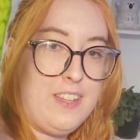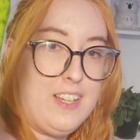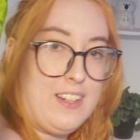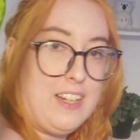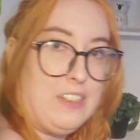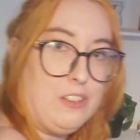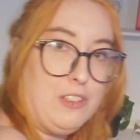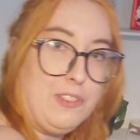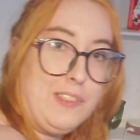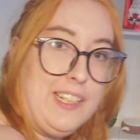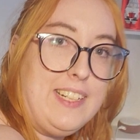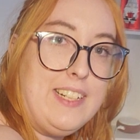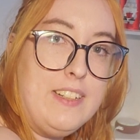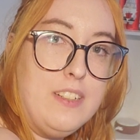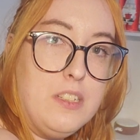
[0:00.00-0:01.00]
thing, I don't know what
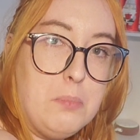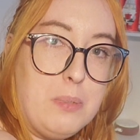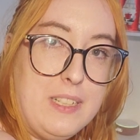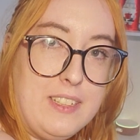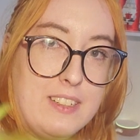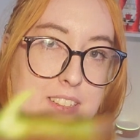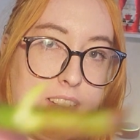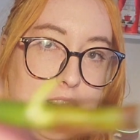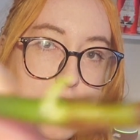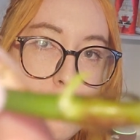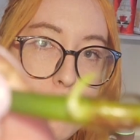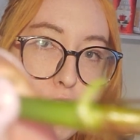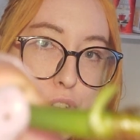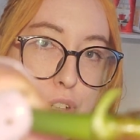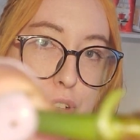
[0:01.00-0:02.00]
it is, but it does
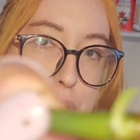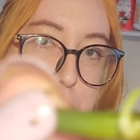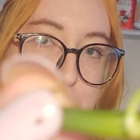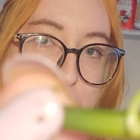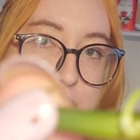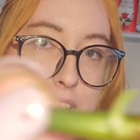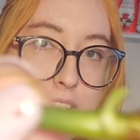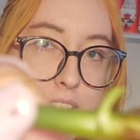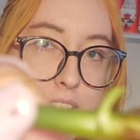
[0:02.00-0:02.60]
have a growth point.